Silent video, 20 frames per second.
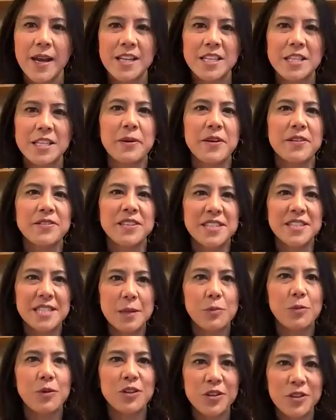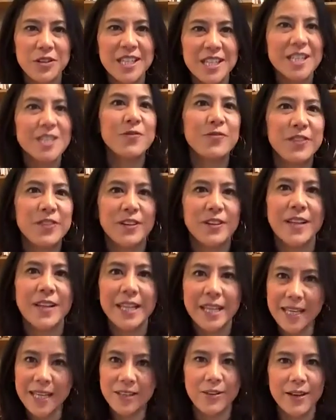As opposed to someone who does feel
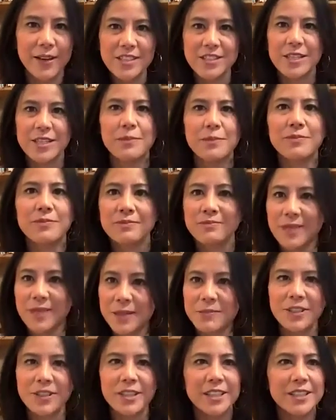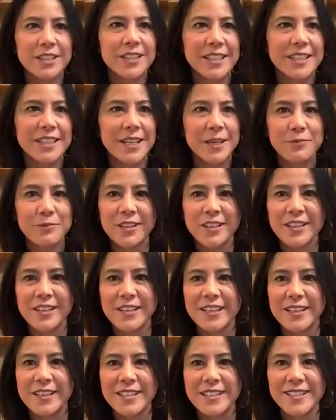like, no, actually I'm I'm really good, at, I'm really
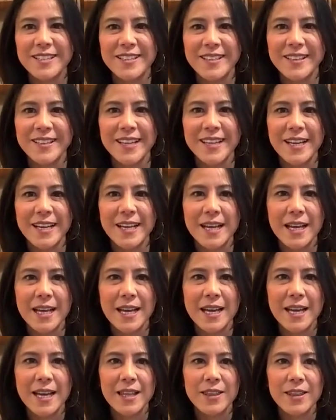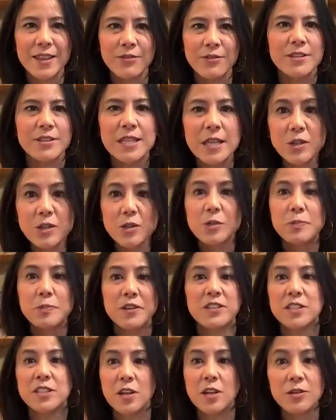good at this. The results would
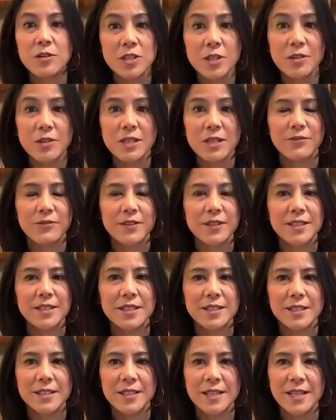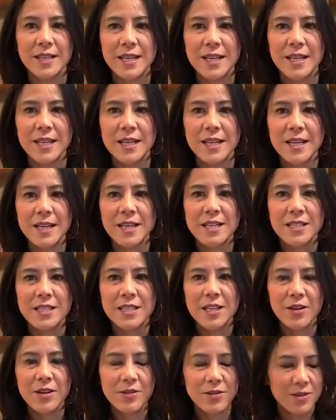be so, so different.
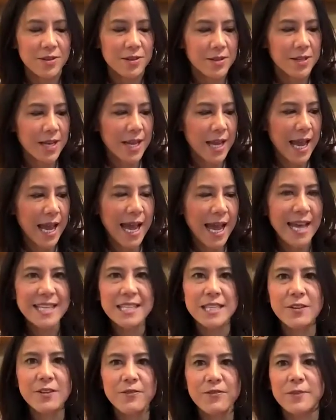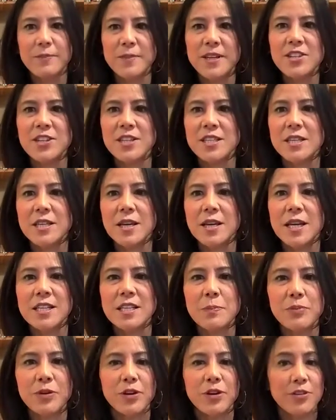So our self-image is a
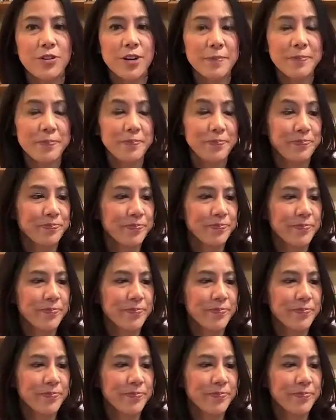is a program.